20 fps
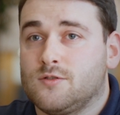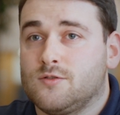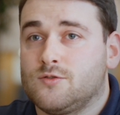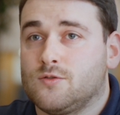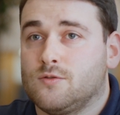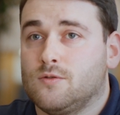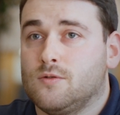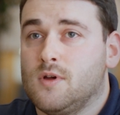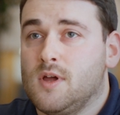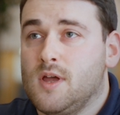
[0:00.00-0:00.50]

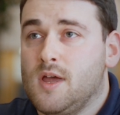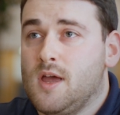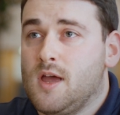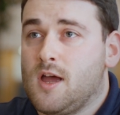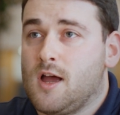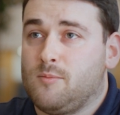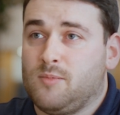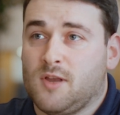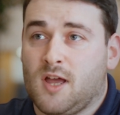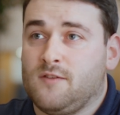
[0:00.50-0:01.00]
So
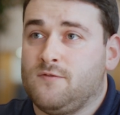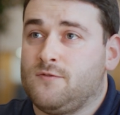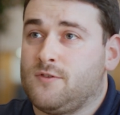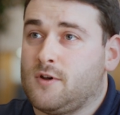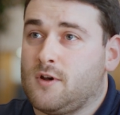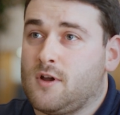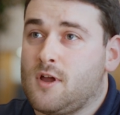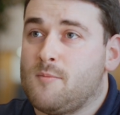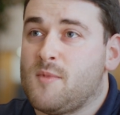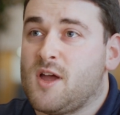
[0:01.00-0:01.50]
I applied
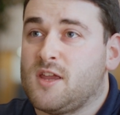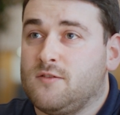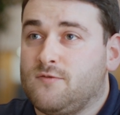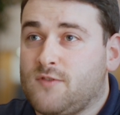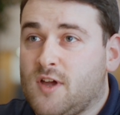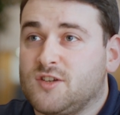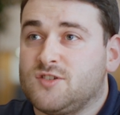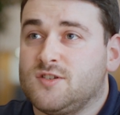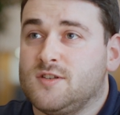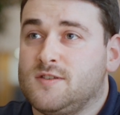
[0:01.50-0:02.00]
for a
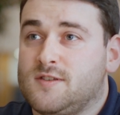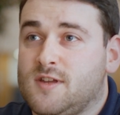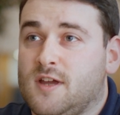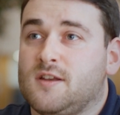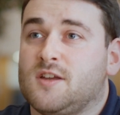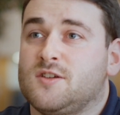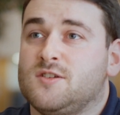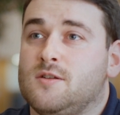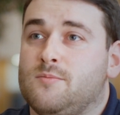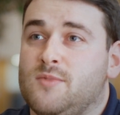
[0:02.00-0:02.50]
manufacturing
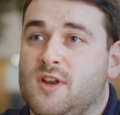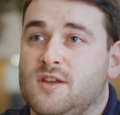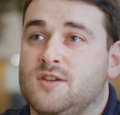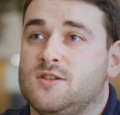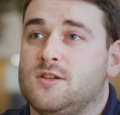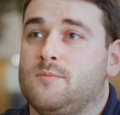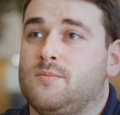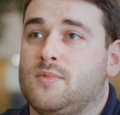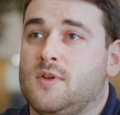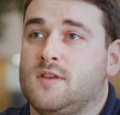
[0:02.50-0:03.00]
technician
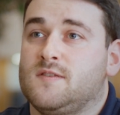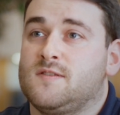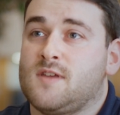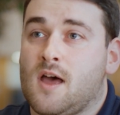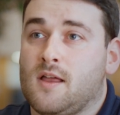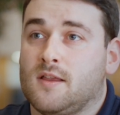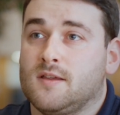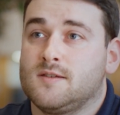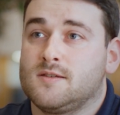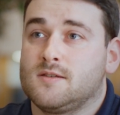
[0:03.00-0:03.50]
apprenticeship at
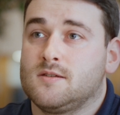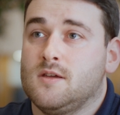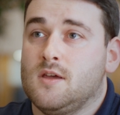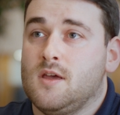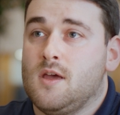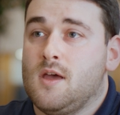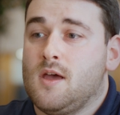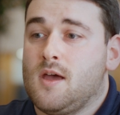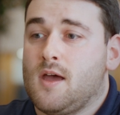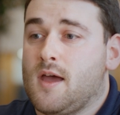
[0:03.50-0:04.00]
Thales,
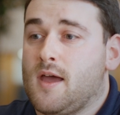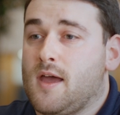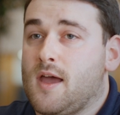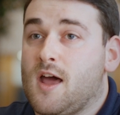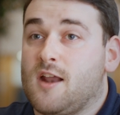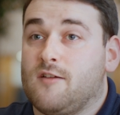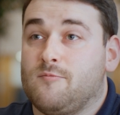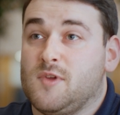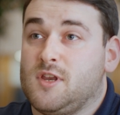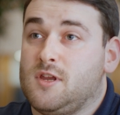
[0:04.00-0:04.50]

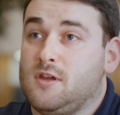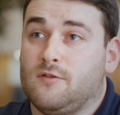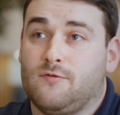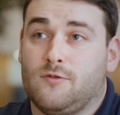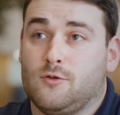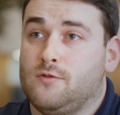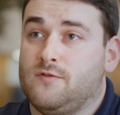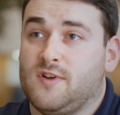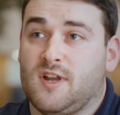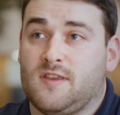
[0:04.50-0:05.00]
and I've been here
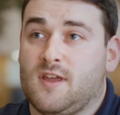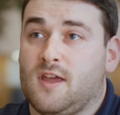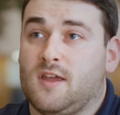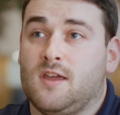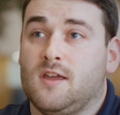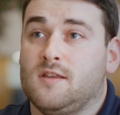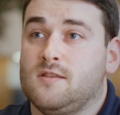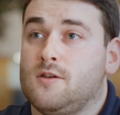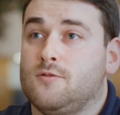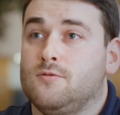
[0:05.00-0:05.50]
for over a
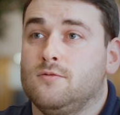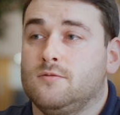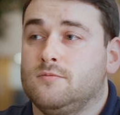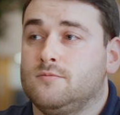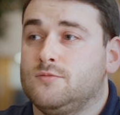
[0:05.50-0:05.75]
decade now.